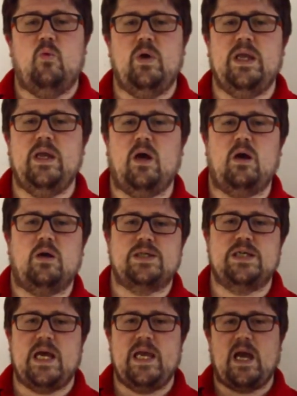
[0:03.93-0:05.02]
We are
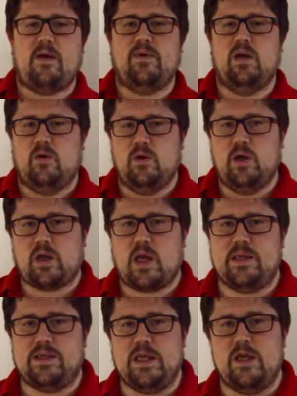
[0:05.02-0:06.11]
today having a little look
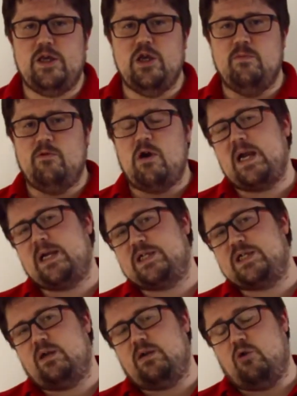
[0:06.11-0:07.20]
at the
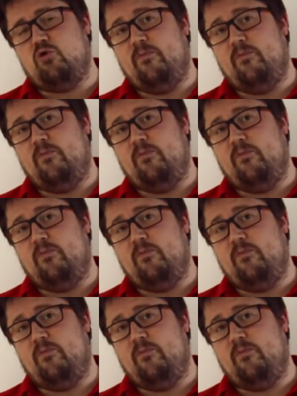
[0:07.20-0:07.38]
Umarex or